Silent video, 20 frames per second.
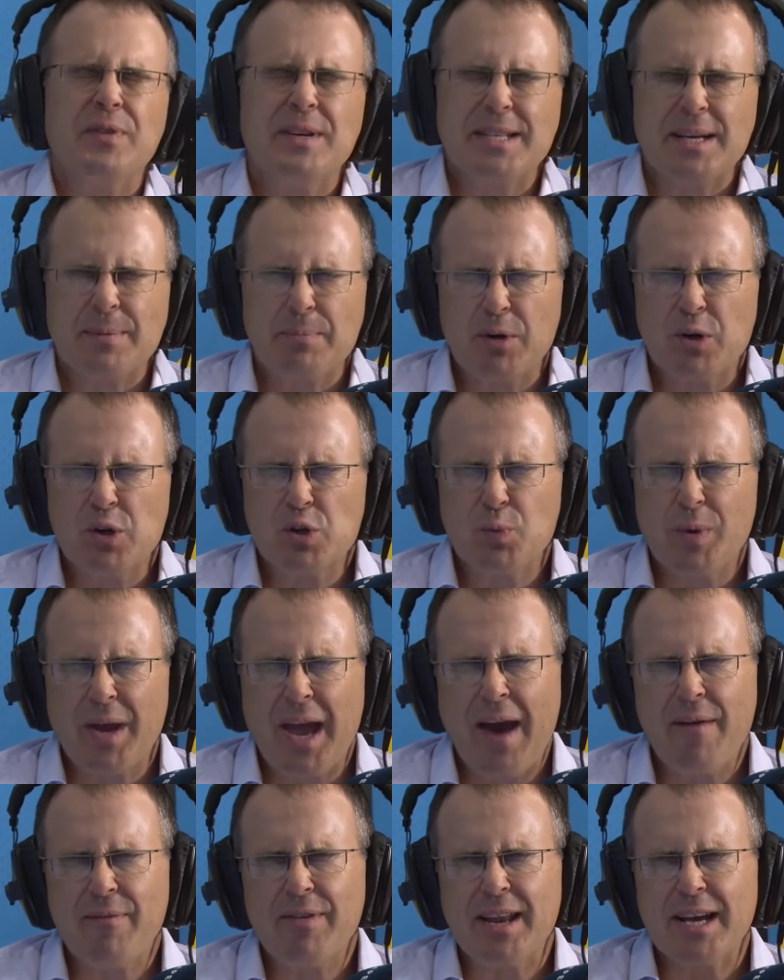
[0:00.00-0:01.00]
fit in? Because we
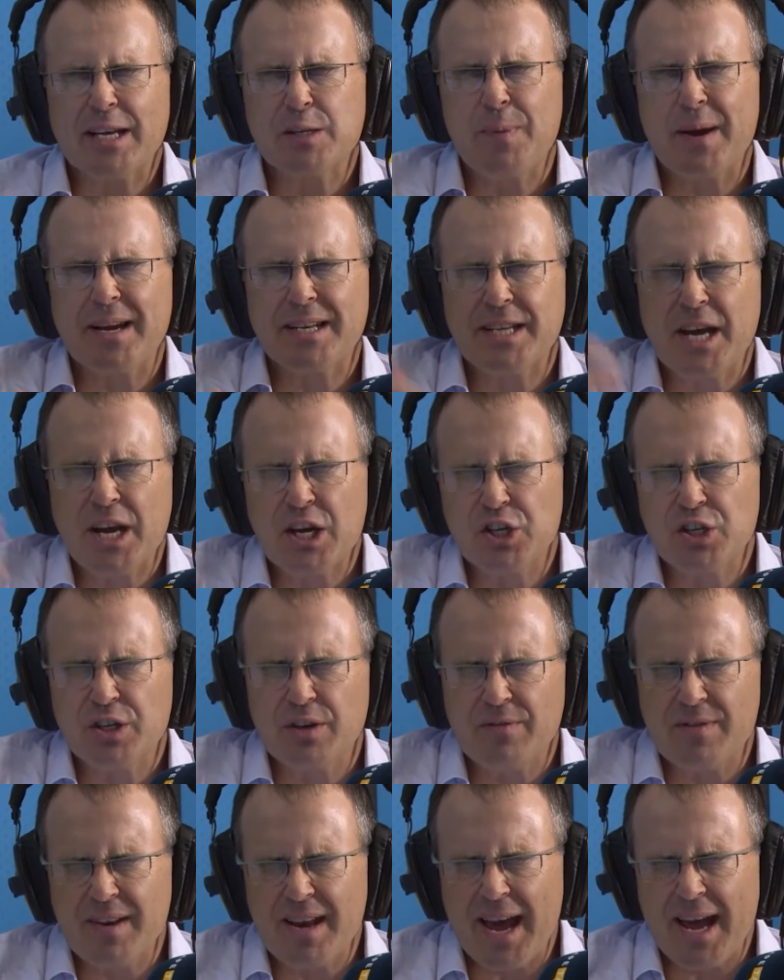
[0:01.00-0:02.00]
have an expectation
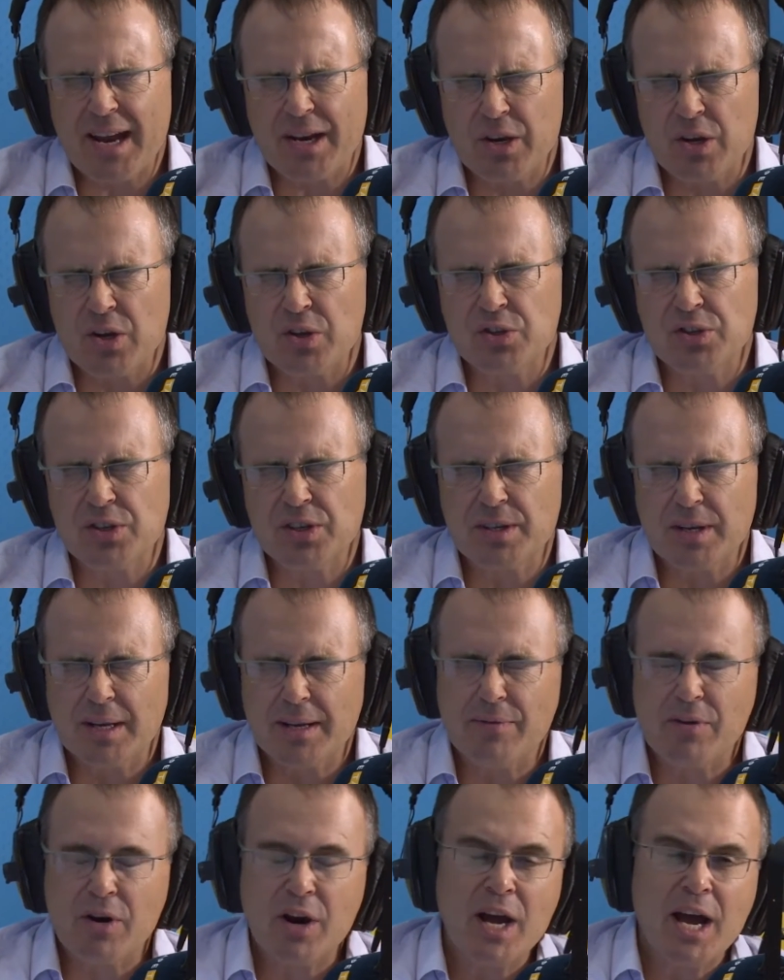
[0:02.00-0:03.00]
of Nando's to
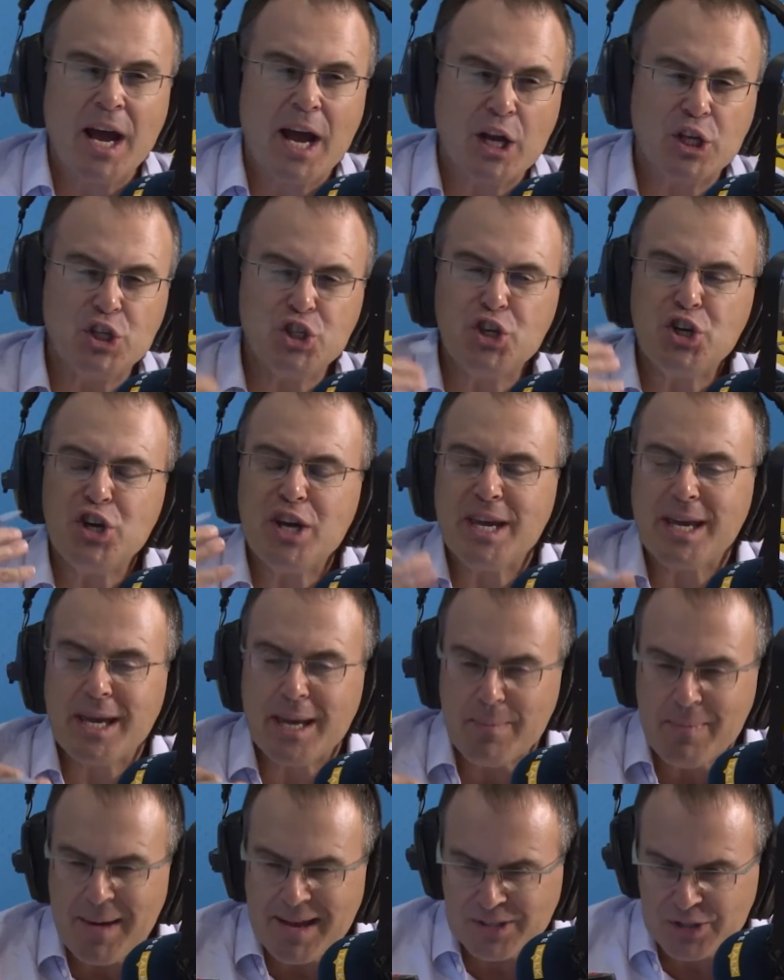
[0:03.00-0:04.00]
deliver a
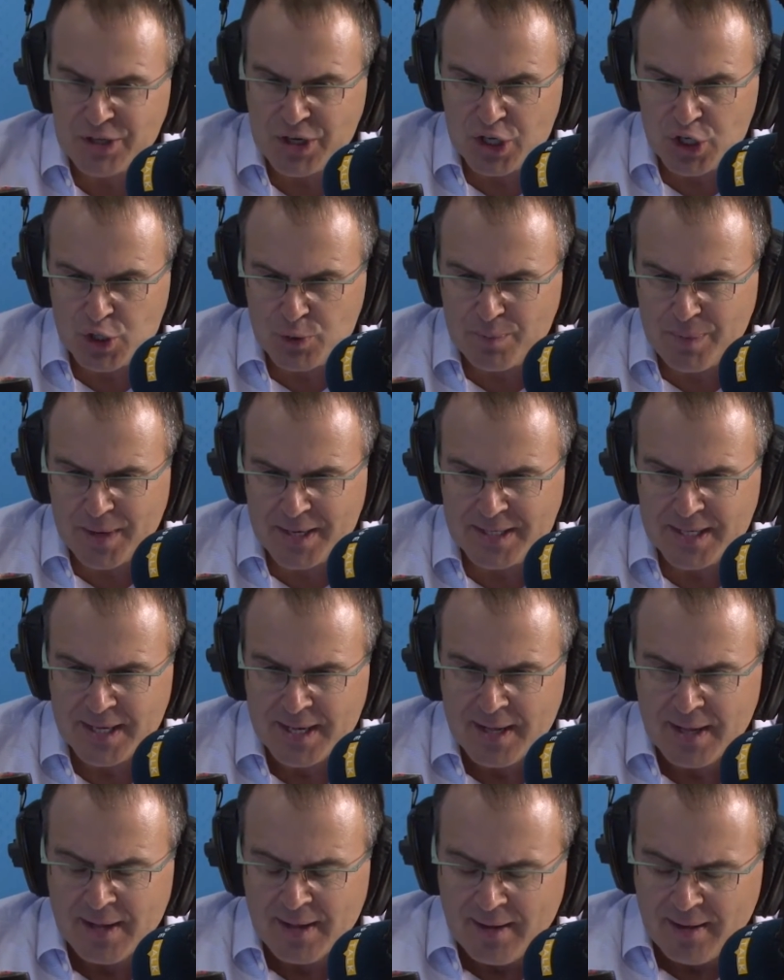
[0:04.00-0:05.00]
cheeky message. But
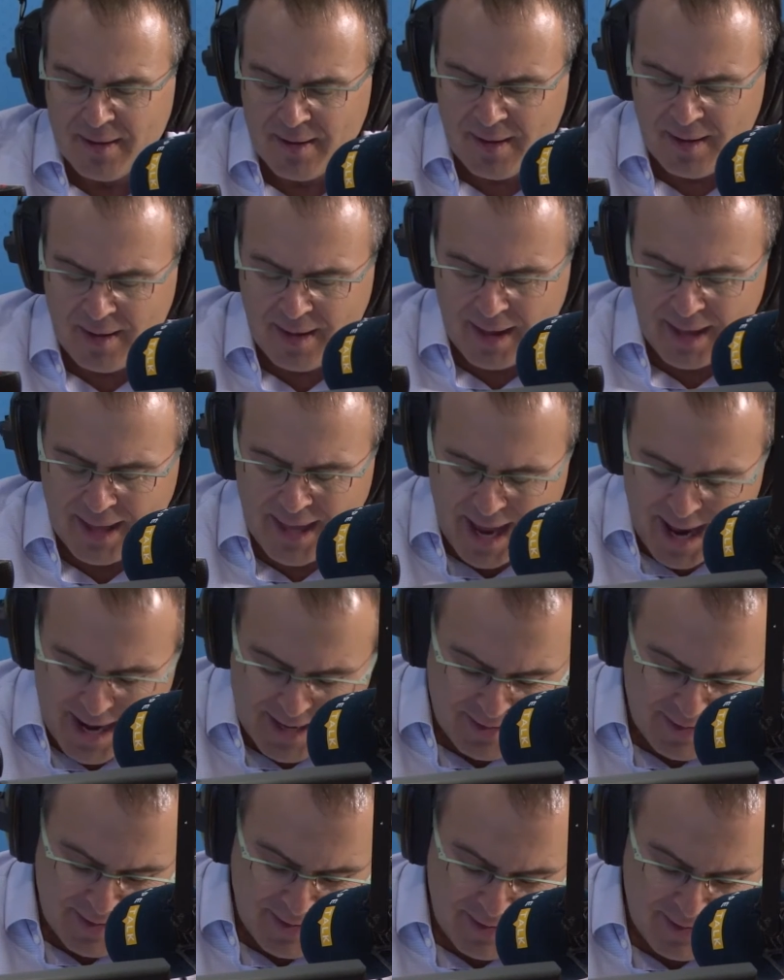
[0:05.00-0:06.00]

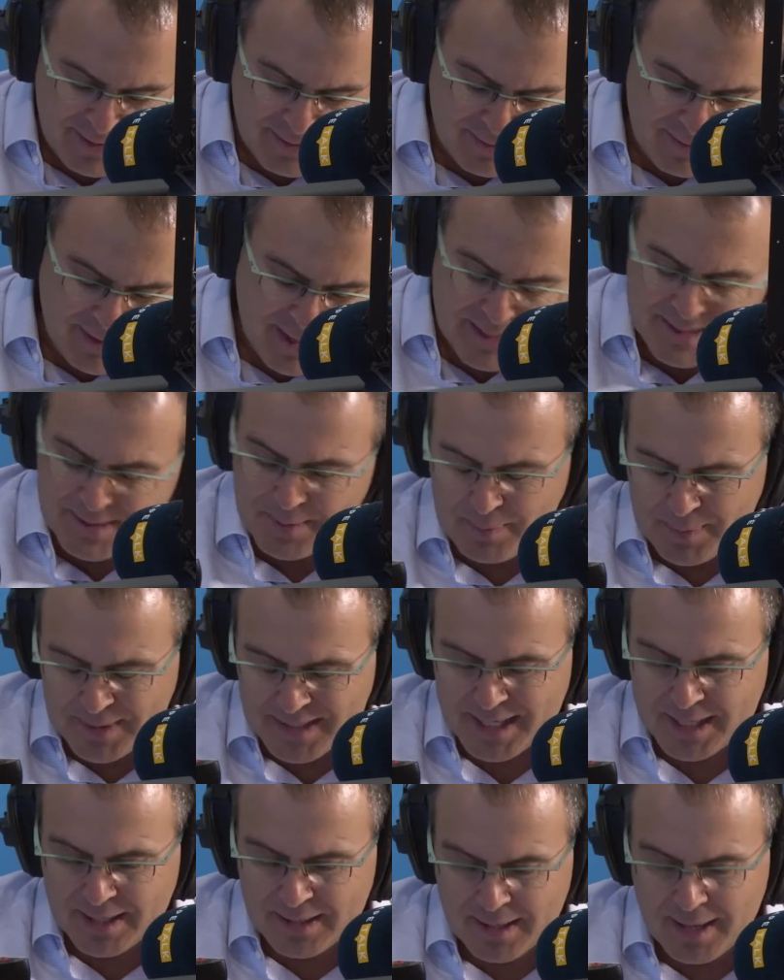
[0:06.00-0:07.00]
again, there's a
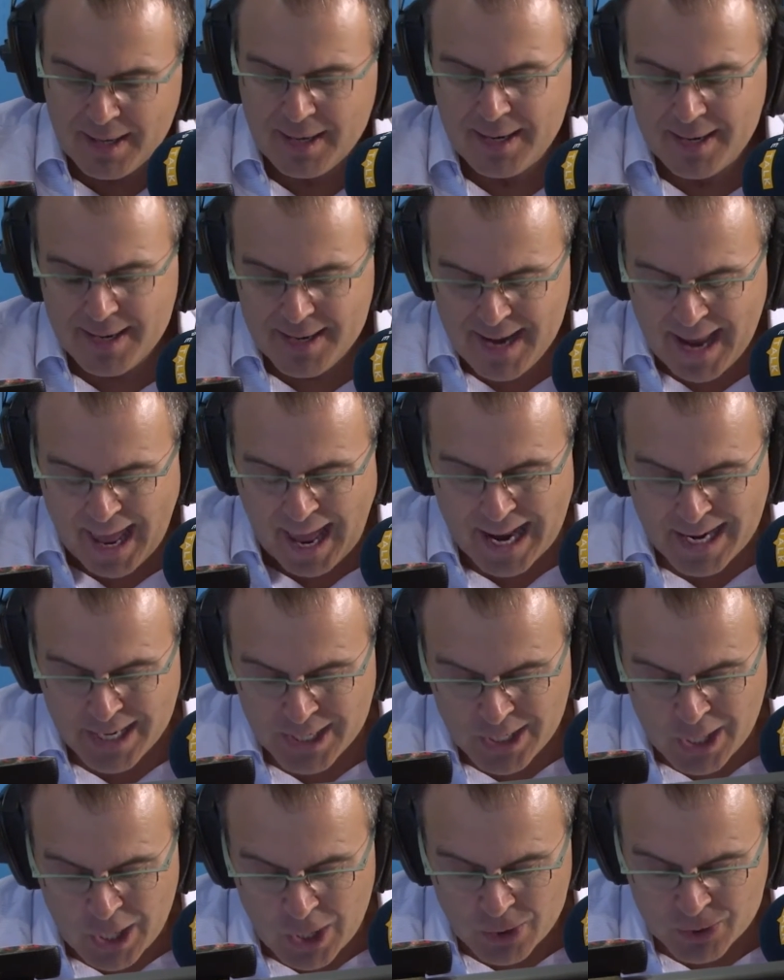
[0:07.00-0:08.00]
particular
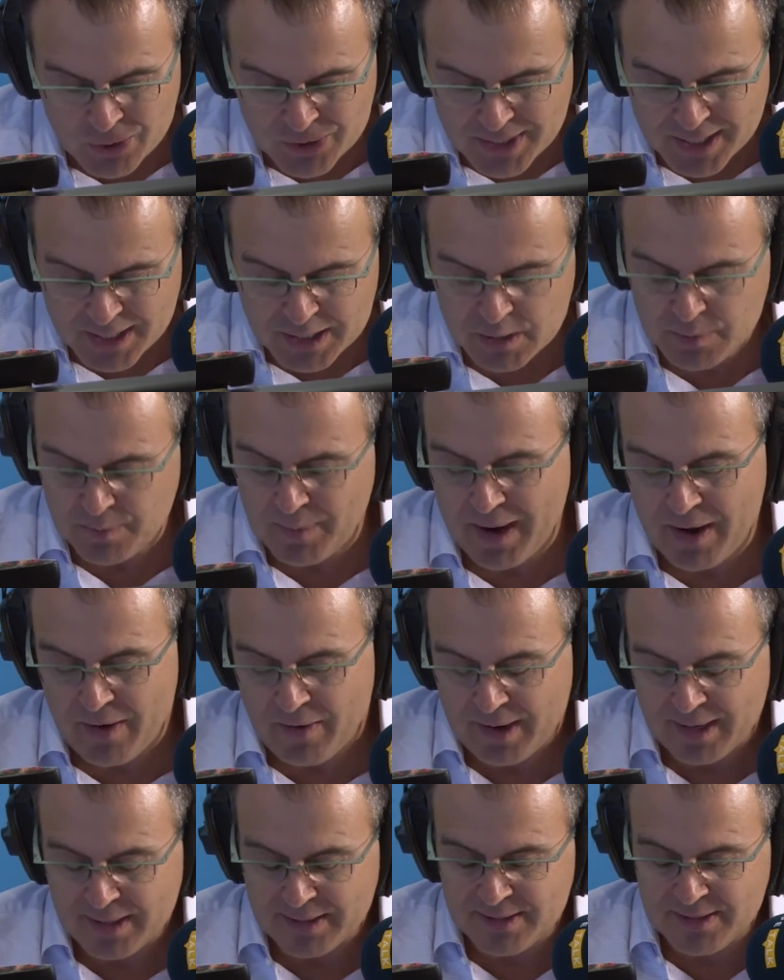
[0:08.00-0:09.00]
Nando's
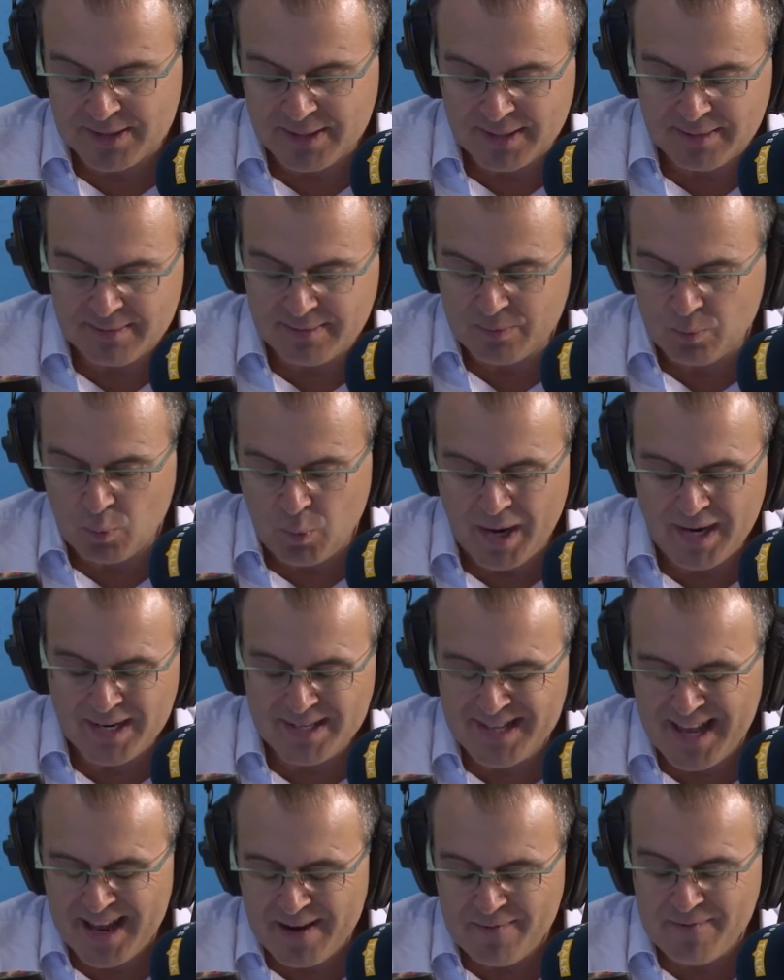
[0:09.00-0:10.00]
experience. Where
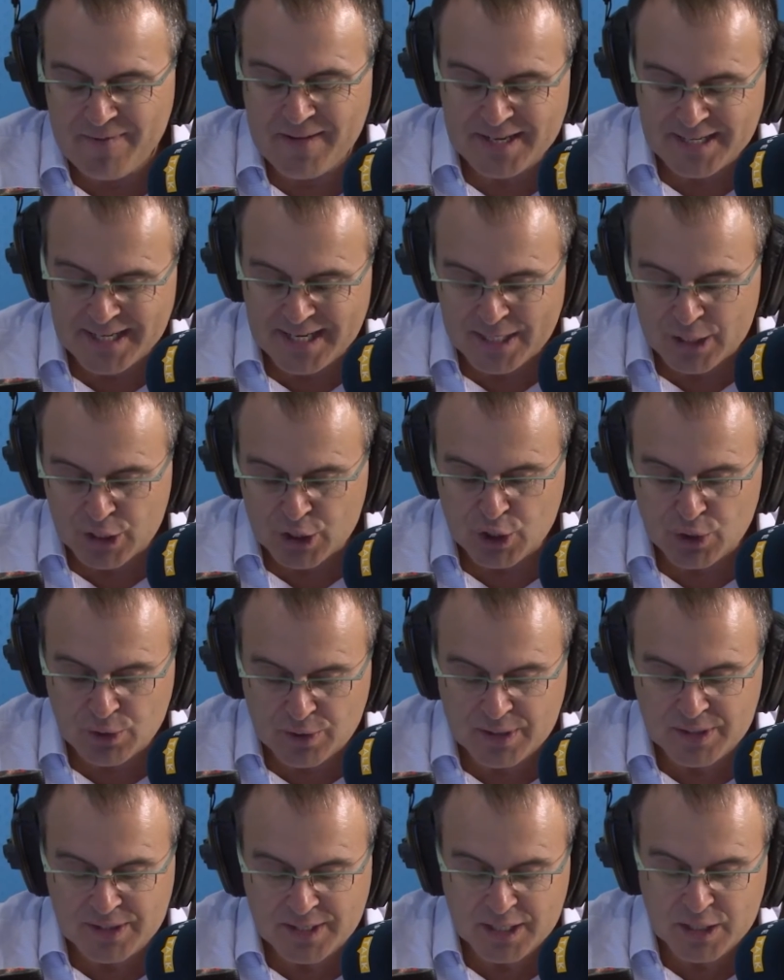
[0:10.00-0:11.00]
does that fit into
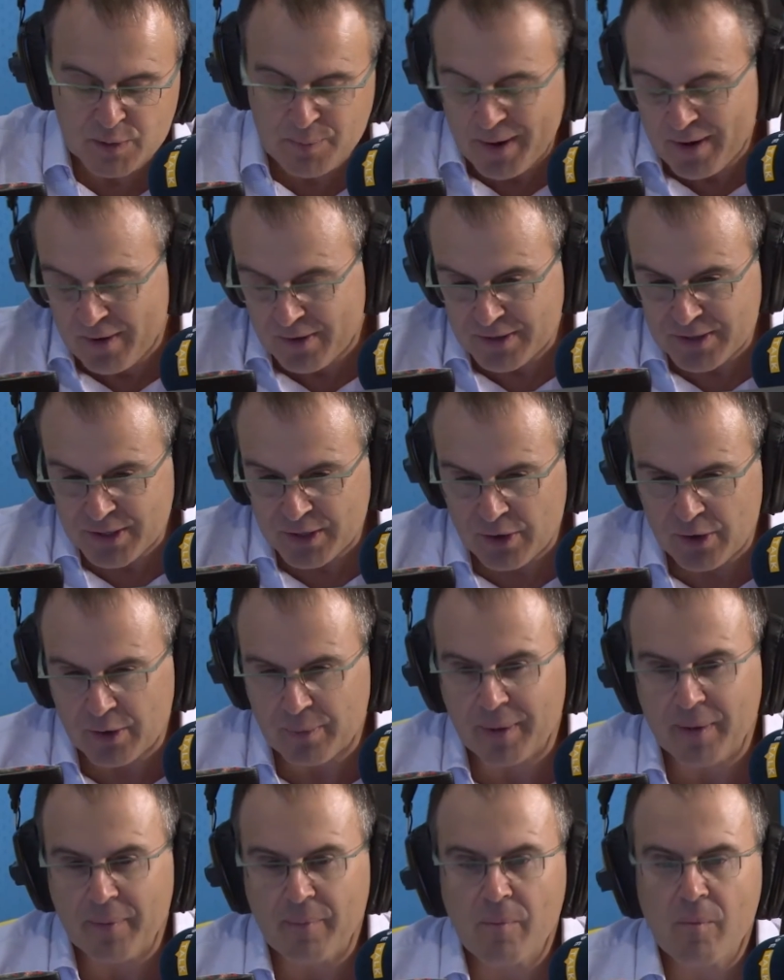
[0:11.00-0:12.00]
this experience
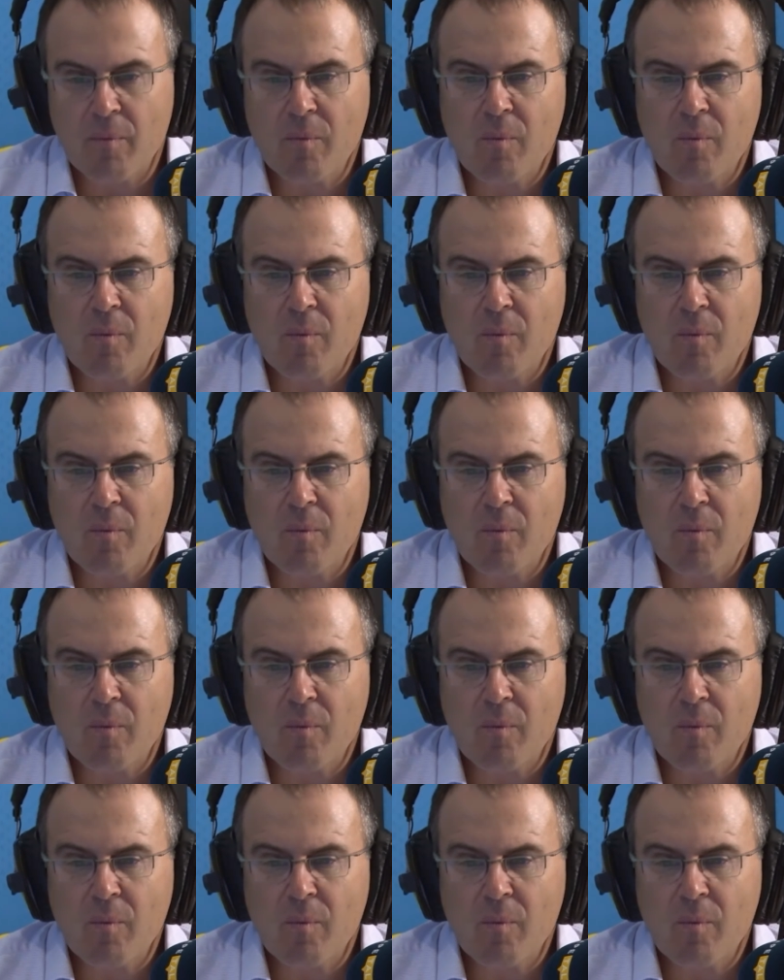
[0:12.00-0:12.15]
economy?